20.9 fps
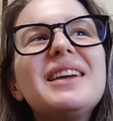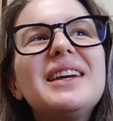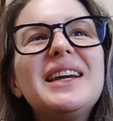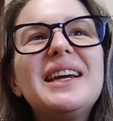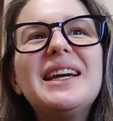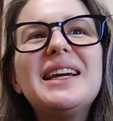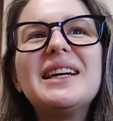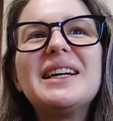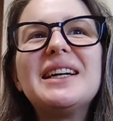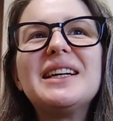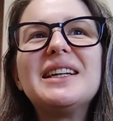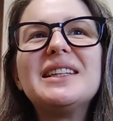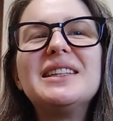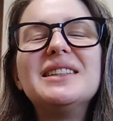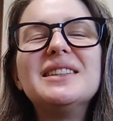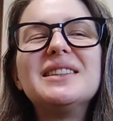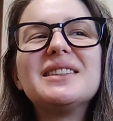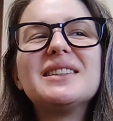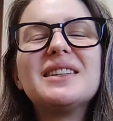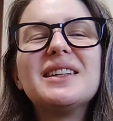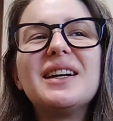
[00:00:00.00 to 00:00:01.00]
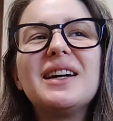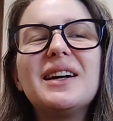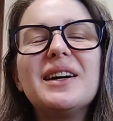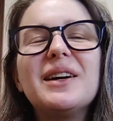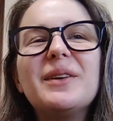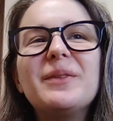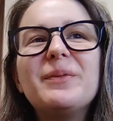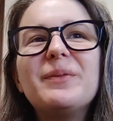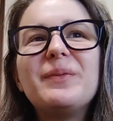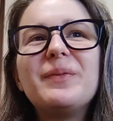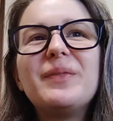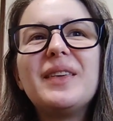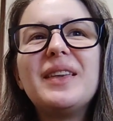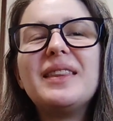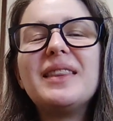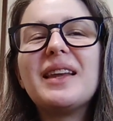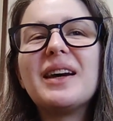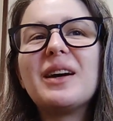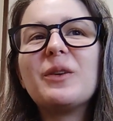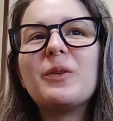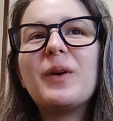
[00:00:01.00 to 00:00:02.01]
And in
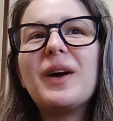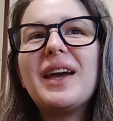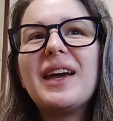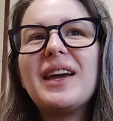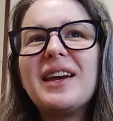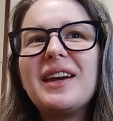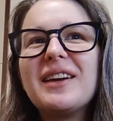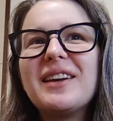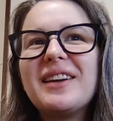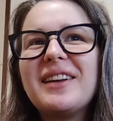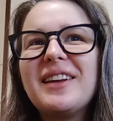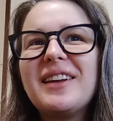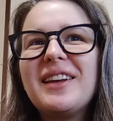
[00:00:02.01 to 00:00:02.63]
that way,